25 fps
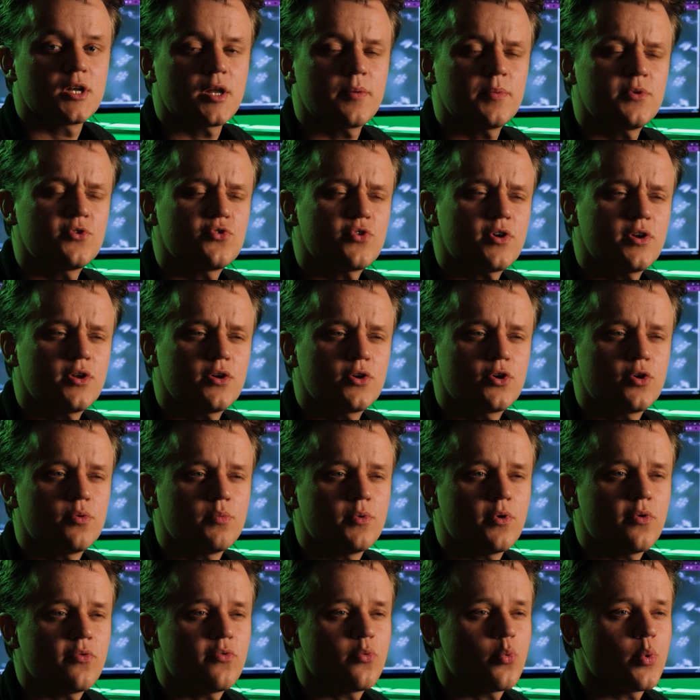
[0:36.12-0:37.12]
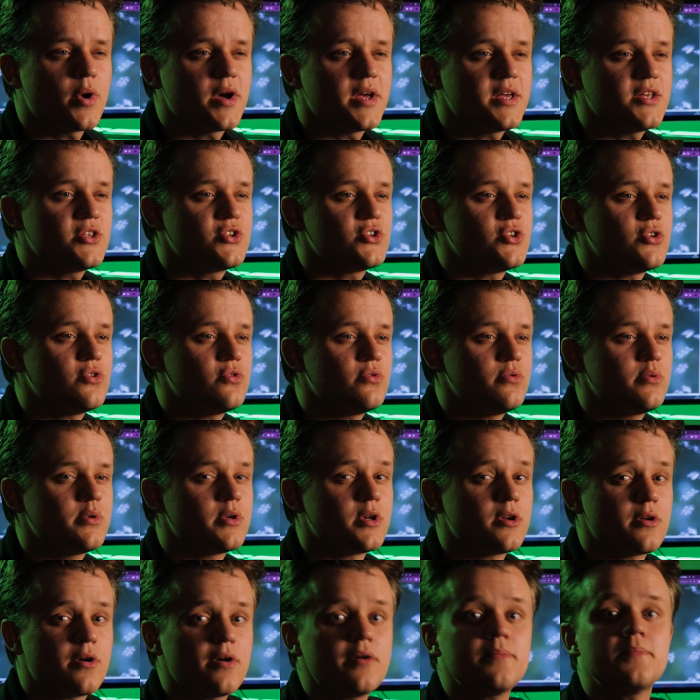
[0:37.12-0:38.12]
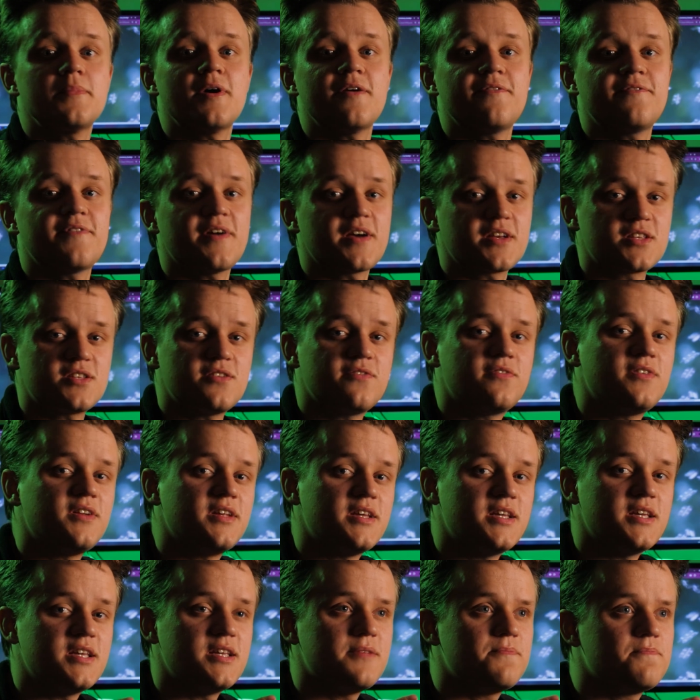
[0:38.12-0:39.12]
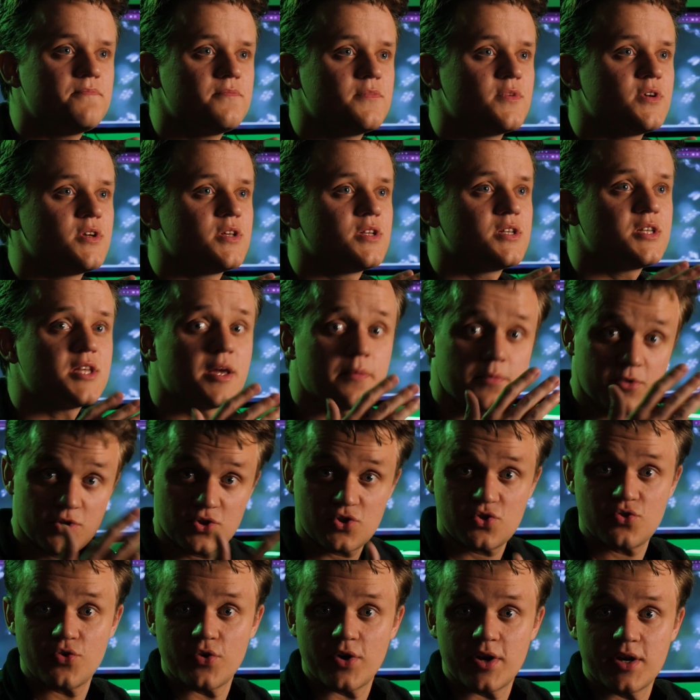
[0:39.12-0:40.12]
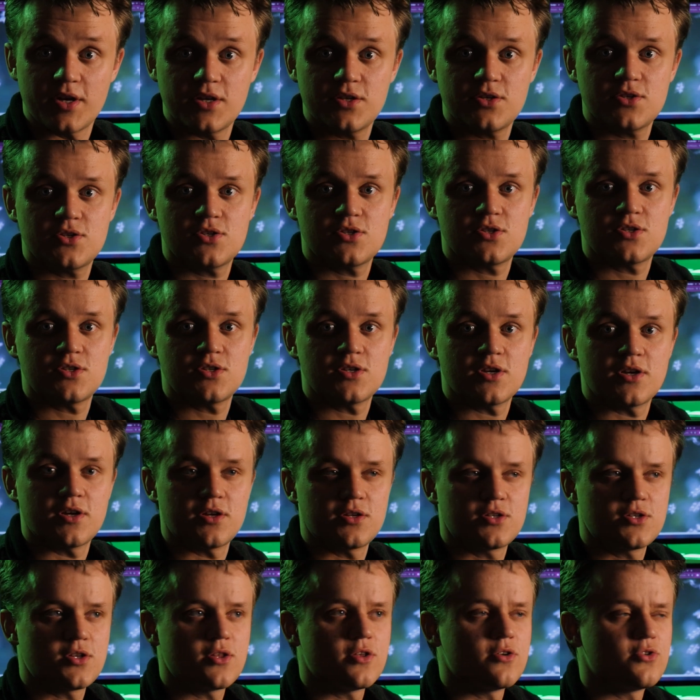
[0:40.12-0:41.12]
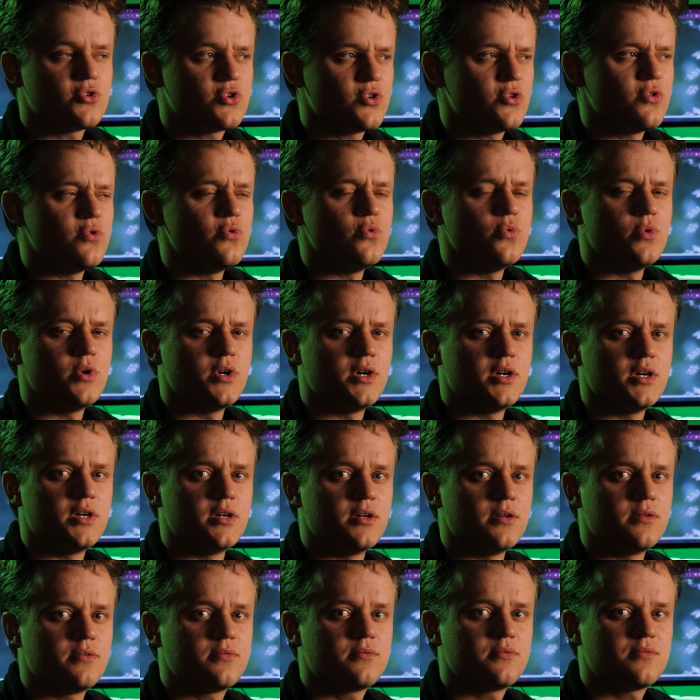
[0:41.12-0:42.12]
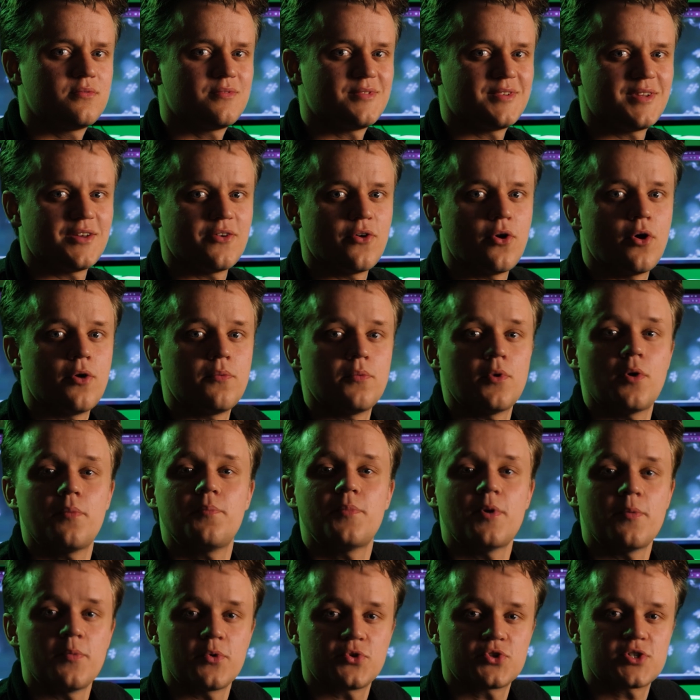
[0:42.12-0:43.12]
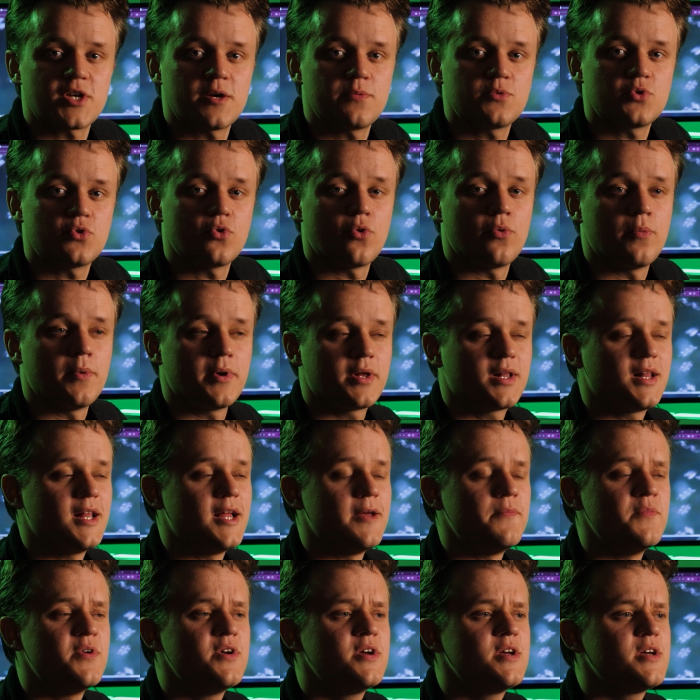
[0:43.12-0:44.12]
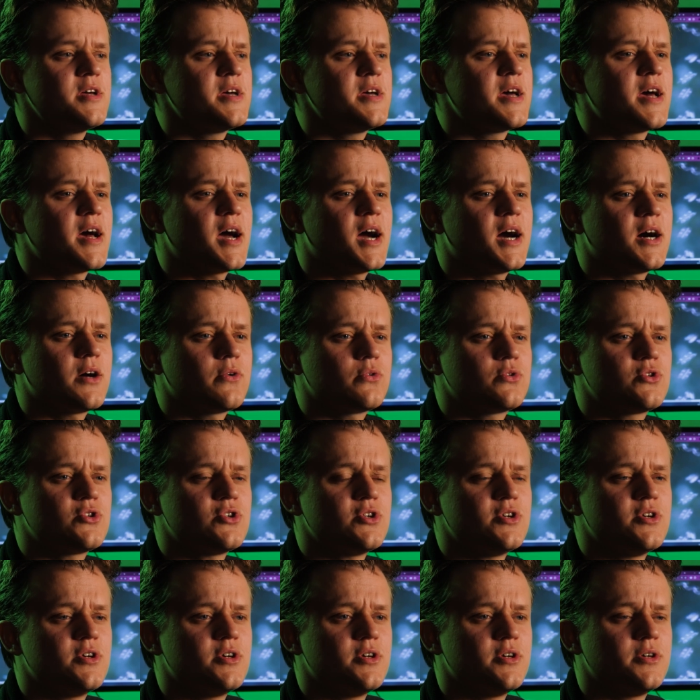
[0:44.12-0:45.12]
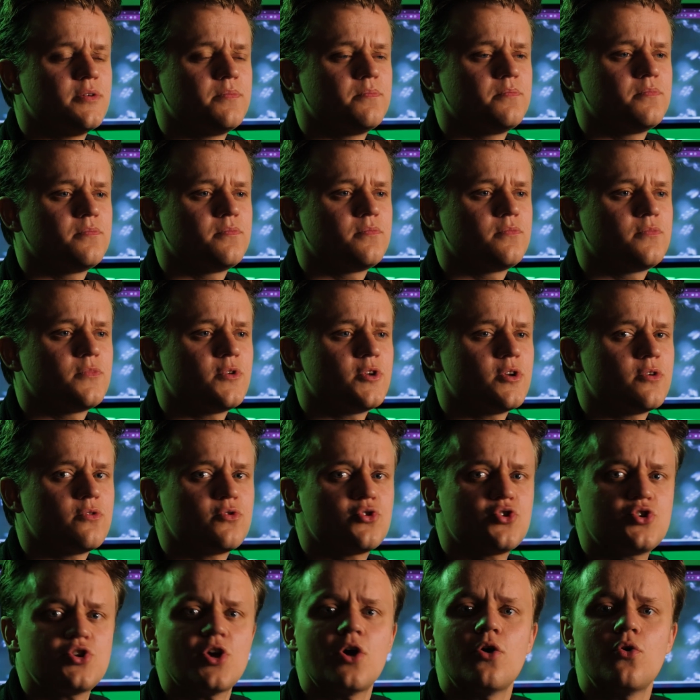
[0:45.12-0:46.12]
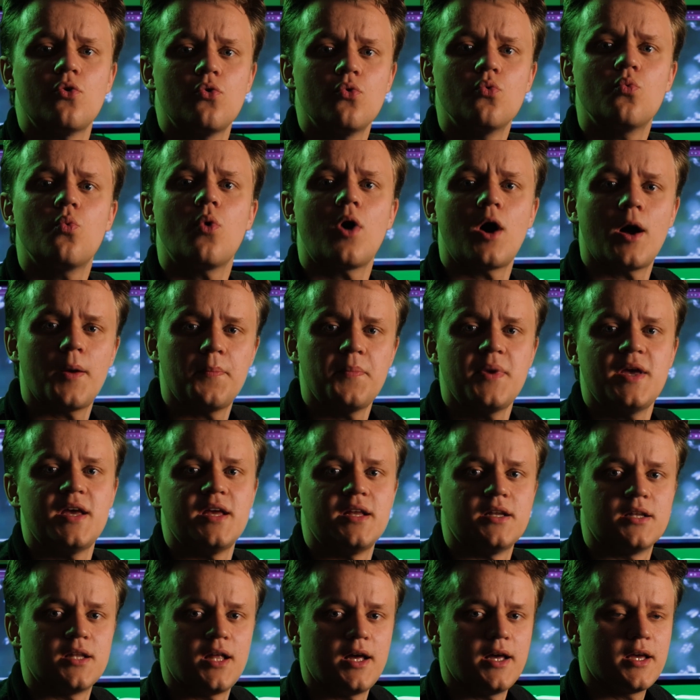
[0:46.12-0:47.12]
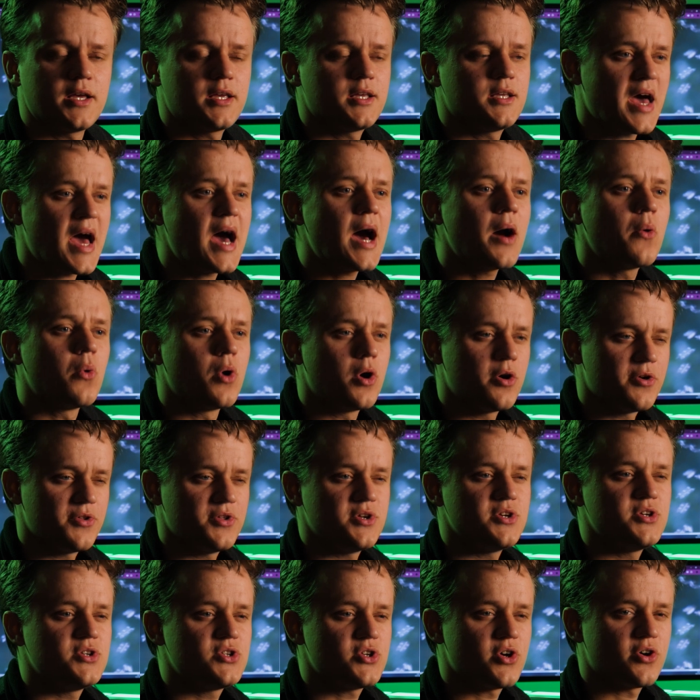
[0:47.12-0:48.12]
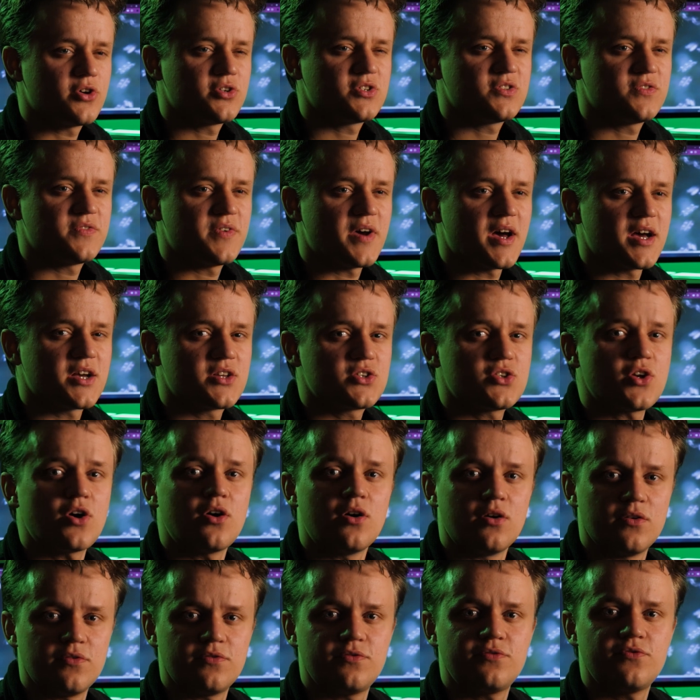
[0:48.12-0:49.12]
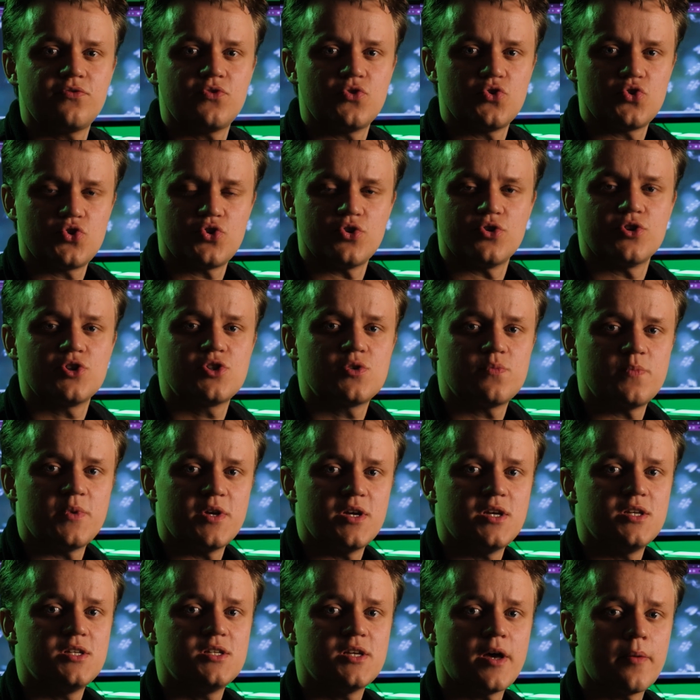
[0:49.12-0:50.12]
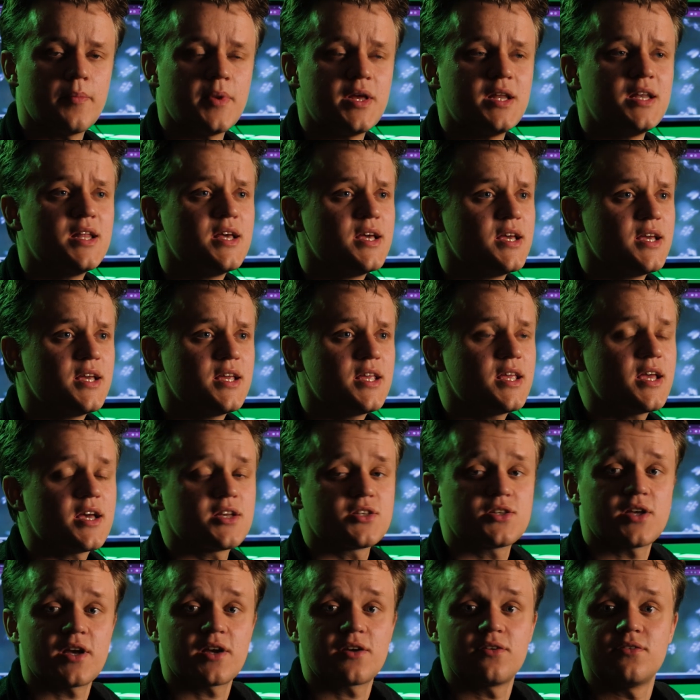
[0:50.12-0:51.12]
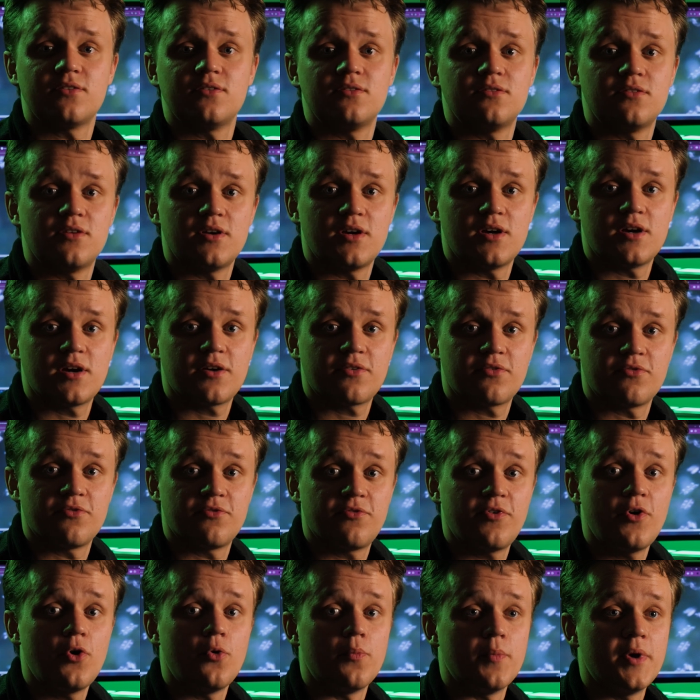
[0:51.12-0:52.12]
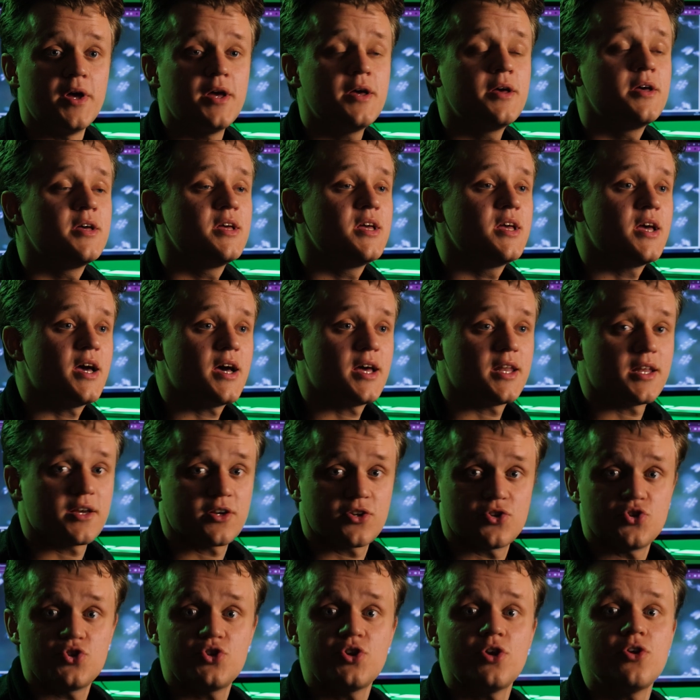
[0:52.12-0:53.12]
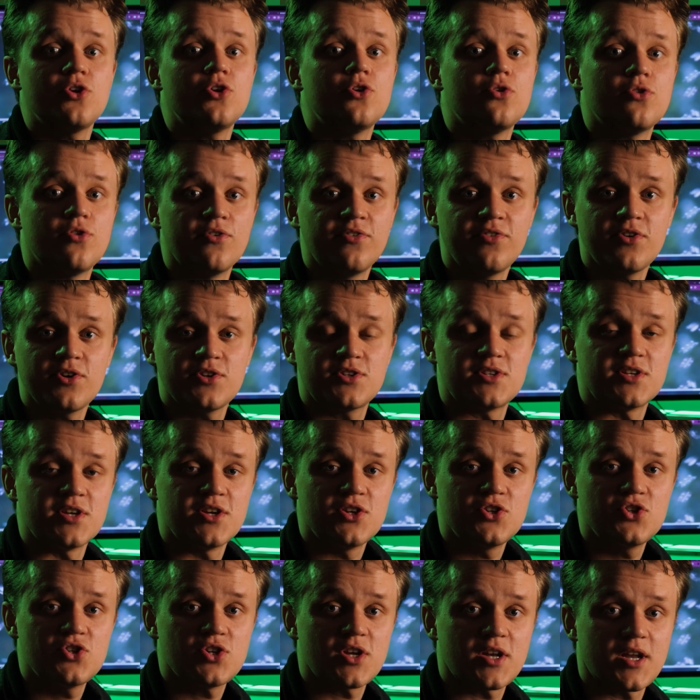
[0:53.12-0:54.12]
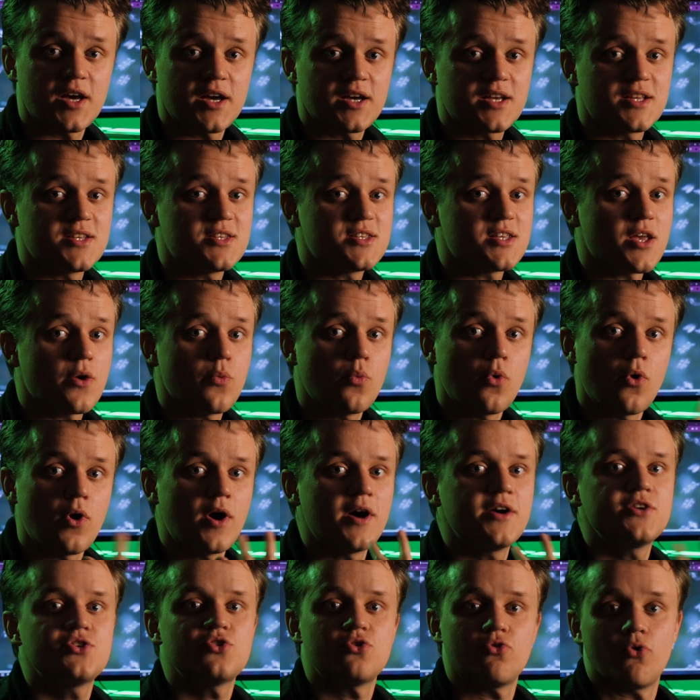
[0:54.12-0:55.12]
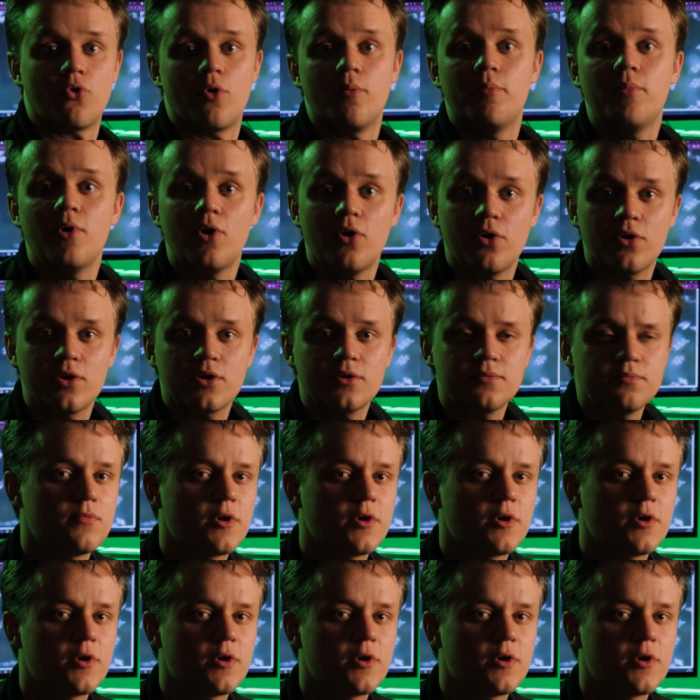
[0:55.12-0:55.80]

And I've been trying to come up with a way to, you know, effectively demonstrate to those who are a bit more skeptical of my claim, how to, you know, show what I mean. Like, how are these artifacts of the shutter speed? I mean, yes, I can film it and I can show you the footage and I can say, well, I saw a bug.